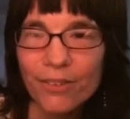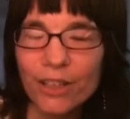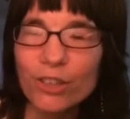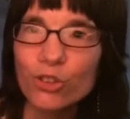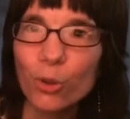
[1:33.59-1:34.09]

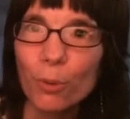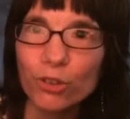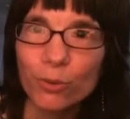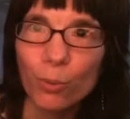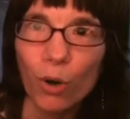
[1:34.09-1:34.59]
Thanks so
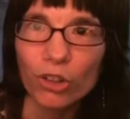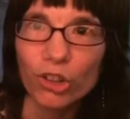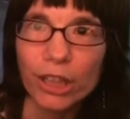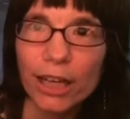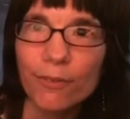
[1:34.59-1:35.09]
much for
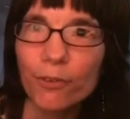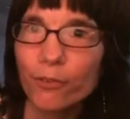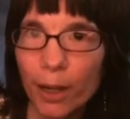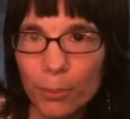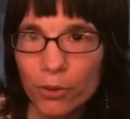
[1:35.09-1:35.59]
watching. Have a
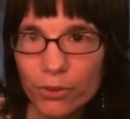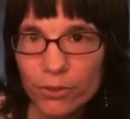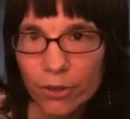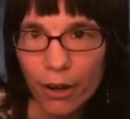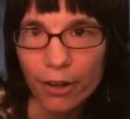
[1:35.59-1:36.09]
fabulous
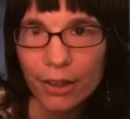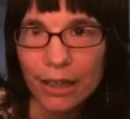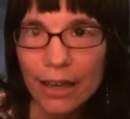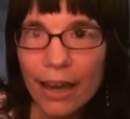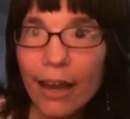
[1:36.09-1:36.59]
day.
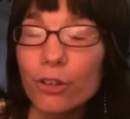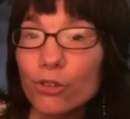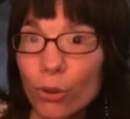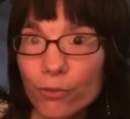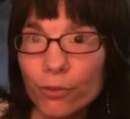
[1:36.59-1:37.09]
And
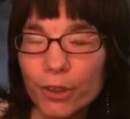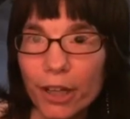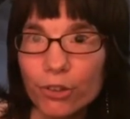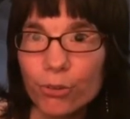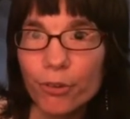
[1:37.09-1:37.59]
don't
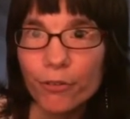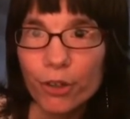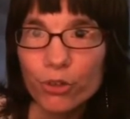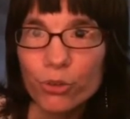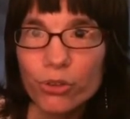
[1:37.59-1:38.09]
forget to
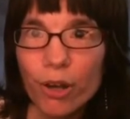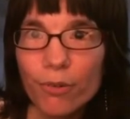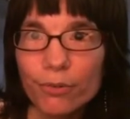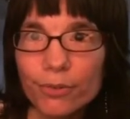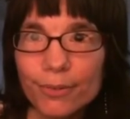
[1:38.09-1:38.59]
refresh
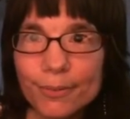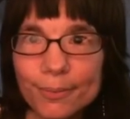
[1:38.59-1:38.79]
yourself.